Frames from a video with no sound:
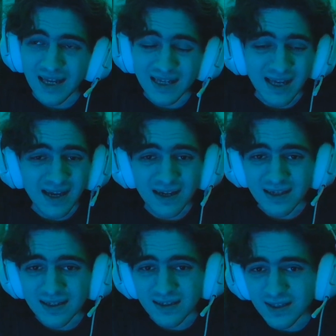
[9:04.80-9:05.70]
And yeah,
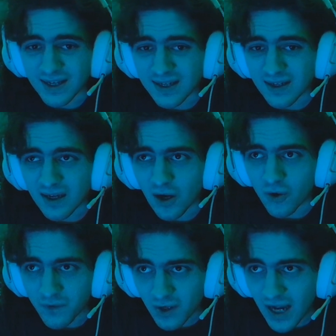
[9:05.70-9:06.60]
like
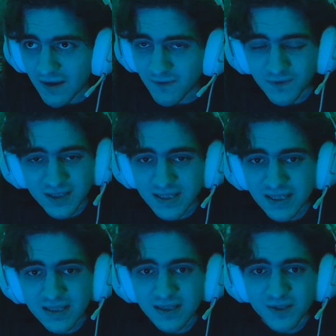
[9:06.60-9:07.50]
over half of the
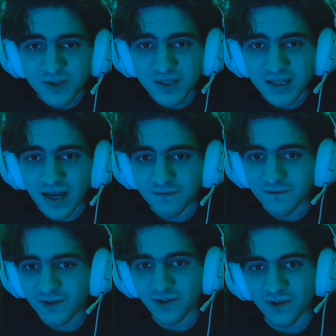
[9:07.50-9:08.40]
season is just kind of
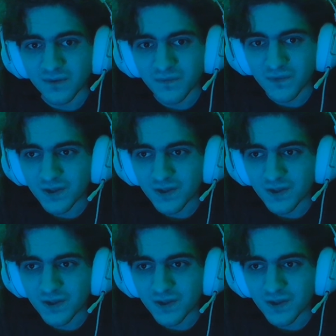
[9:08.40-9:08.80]
filler.